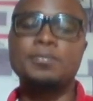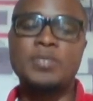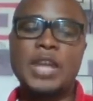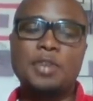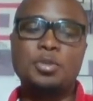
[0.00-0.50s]

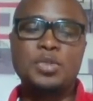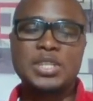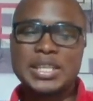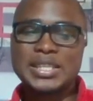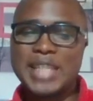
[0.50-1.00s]
that
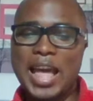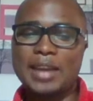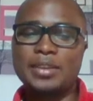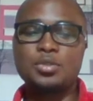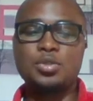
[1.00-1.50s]
uses
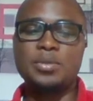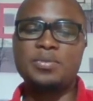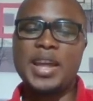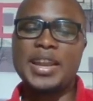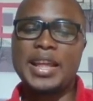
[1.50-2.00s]
tag to
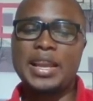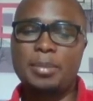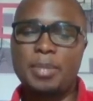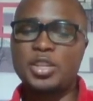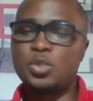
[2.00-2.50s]
define
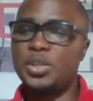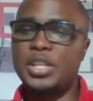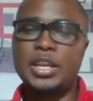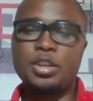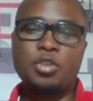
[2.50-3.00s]
elements
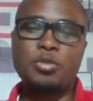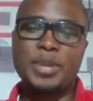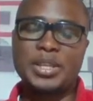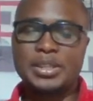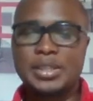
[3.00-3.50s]
within a
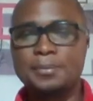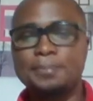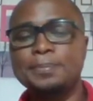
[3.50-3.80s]
document.